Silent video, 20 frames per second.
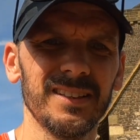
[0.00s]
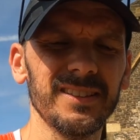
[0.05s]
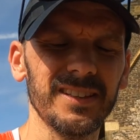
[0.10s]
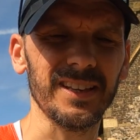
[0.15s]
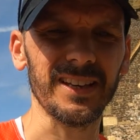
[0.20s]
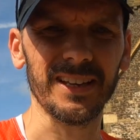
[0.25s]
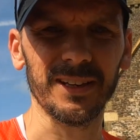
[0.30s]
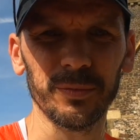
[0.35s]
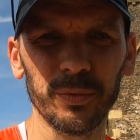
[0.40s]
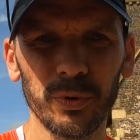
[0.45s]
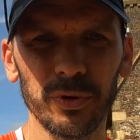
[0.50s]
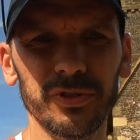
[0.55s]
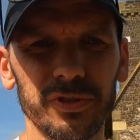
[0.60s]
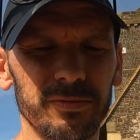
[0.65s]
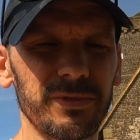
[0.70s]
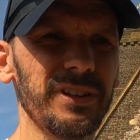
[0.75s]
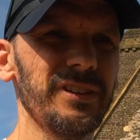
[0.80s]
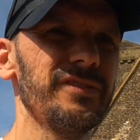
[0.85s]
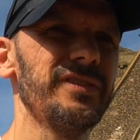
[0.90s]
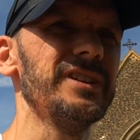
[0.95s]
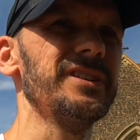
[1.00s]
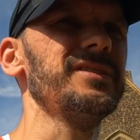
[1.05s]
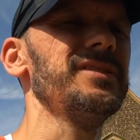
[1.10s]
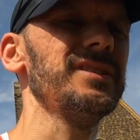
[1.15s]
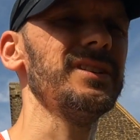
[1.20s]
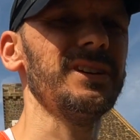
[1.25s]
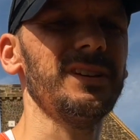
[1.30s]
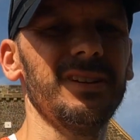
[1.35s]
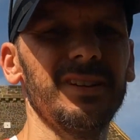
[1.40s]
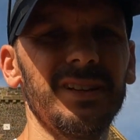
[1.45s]
Okay, water refill,
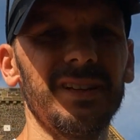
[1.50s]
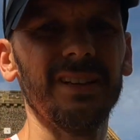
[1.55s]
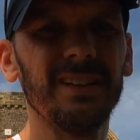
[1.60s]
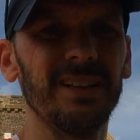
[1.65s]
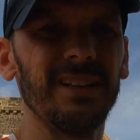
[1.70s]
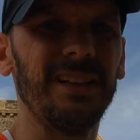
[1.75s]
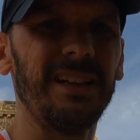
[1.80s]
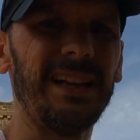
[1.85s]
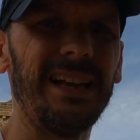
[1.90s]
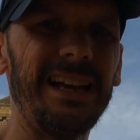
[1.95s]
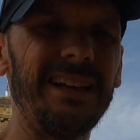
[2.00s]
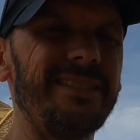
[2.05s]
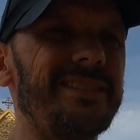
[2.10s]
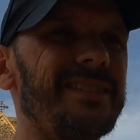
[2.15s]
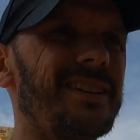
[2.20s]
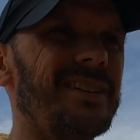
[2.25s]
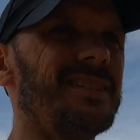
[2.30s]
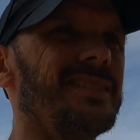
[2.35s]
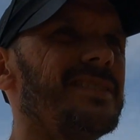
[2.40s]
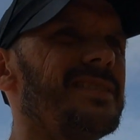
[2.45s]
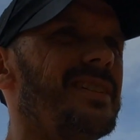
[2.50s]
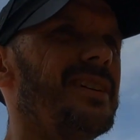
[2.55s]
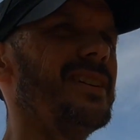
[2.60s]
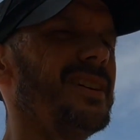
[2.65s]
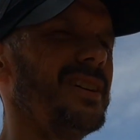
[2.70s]
hat dunked.